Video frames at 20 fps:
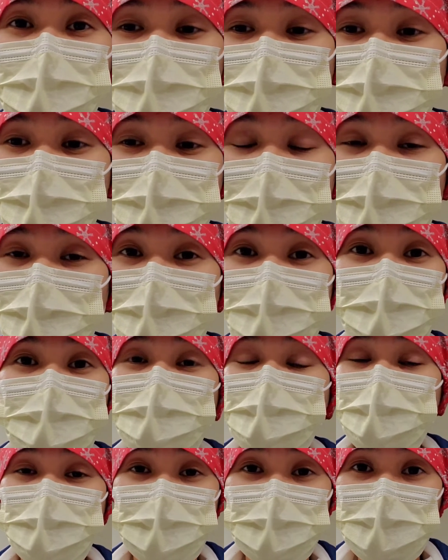you have
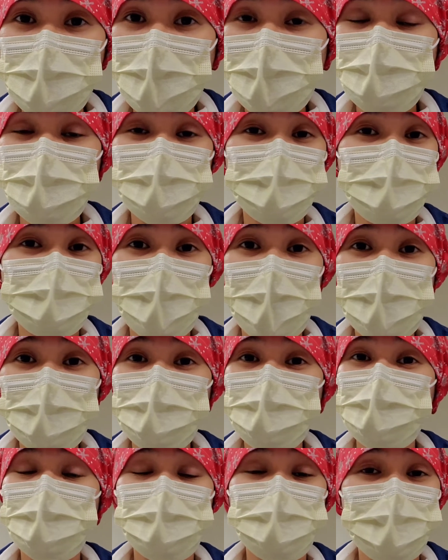learned from the techs, from the
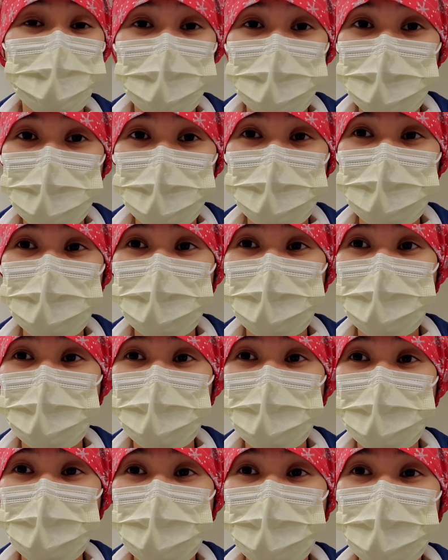doctors, from the nurses.
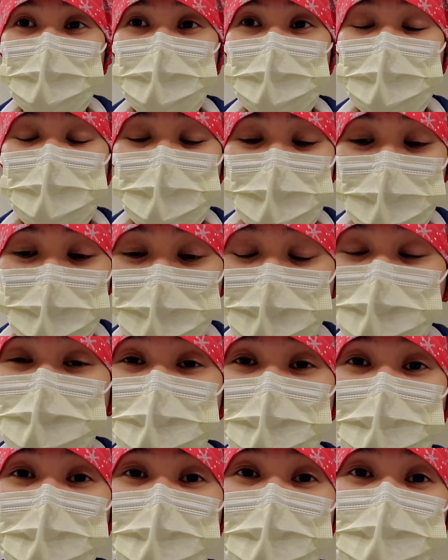
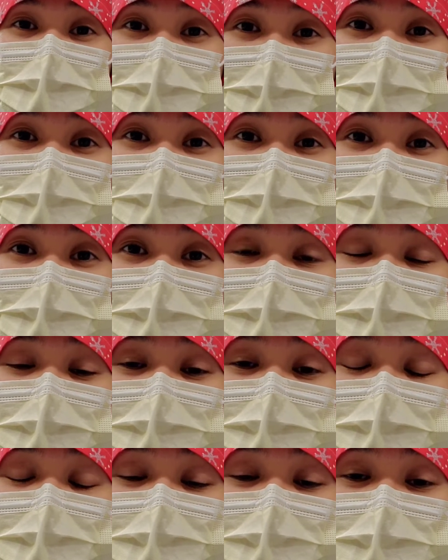Legit, I'm telling you,
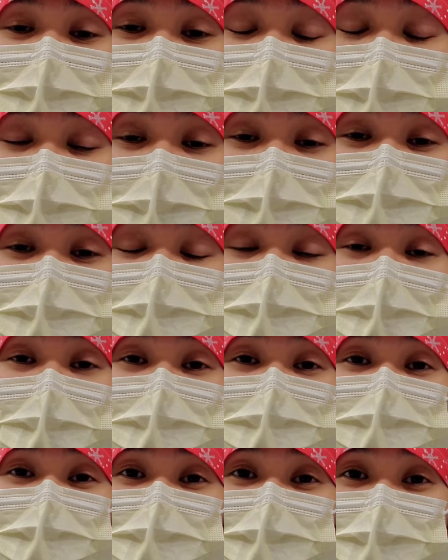the best
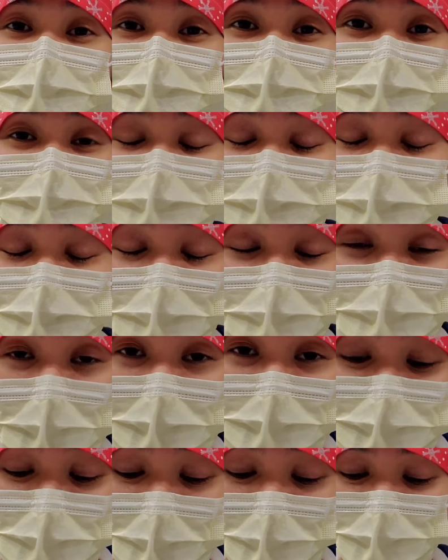advice to just write
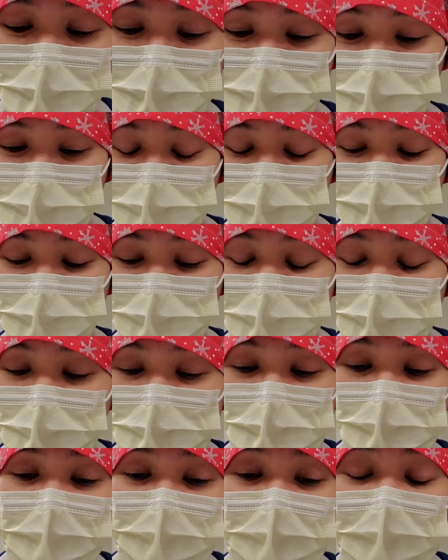it down.
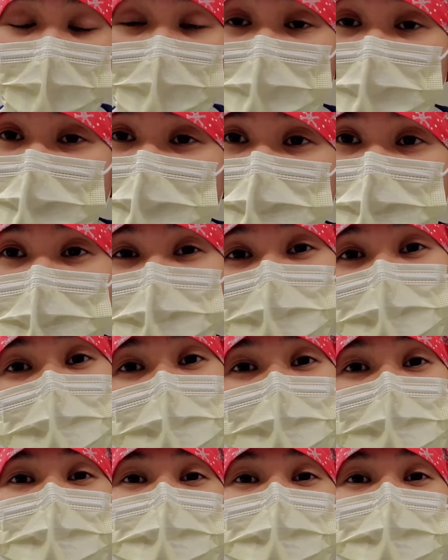Other specialties